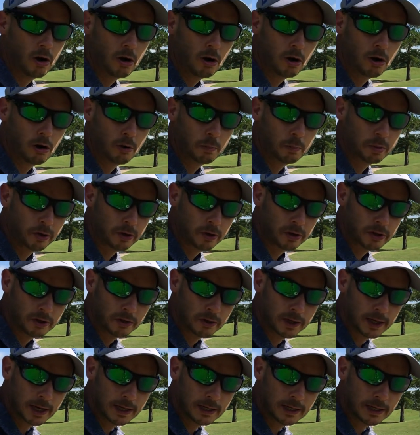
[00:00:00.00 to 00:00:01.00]
or per
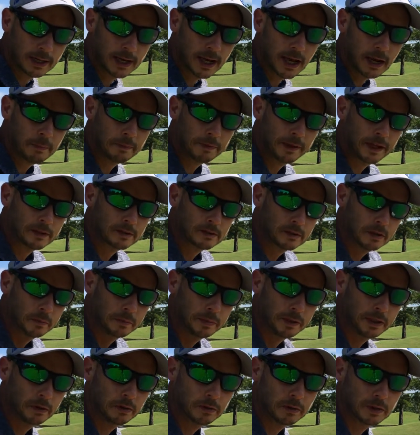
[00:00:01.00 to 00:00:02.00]
your handicap and that's going
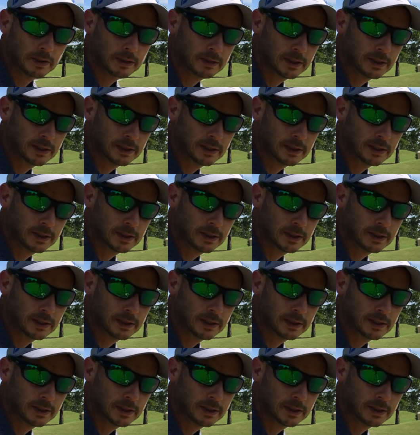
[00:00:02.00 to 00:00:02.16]
to be on the